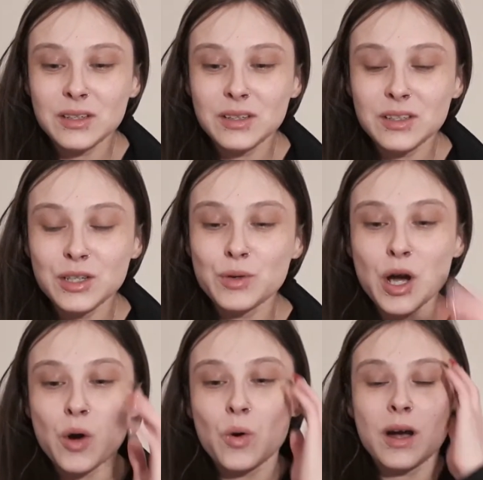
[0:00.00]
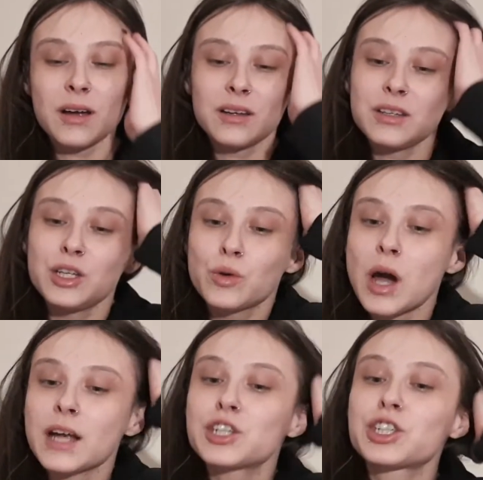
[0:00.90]
You know, you
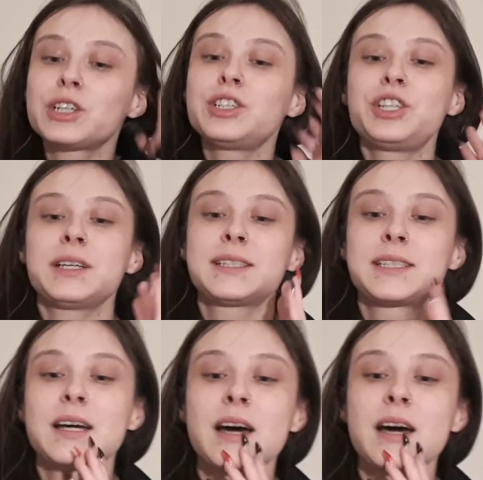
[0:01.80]
guys should just,